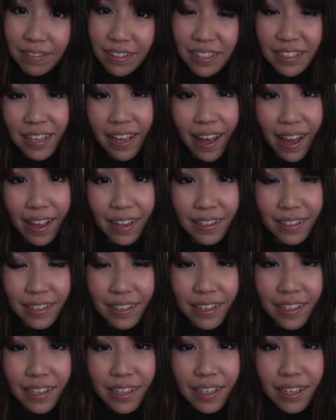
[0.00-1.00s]
because I had
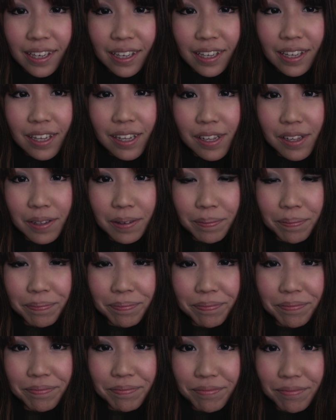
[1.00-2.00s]

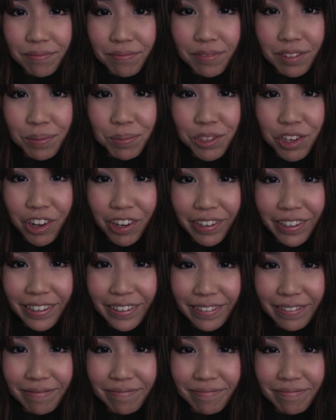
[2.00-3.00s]
some chocolate.
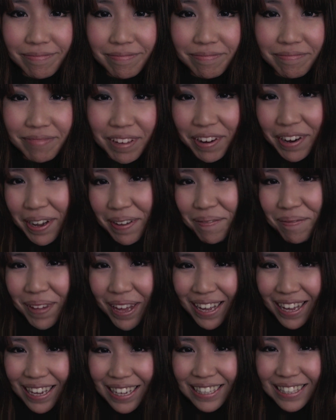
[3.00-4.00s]
Alright,
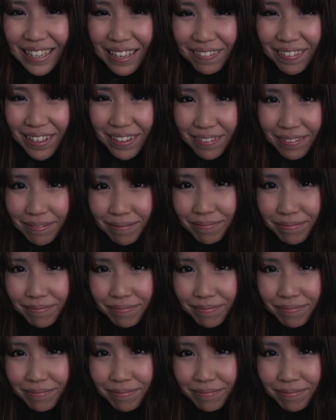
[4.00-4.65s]
bye you guys, love you.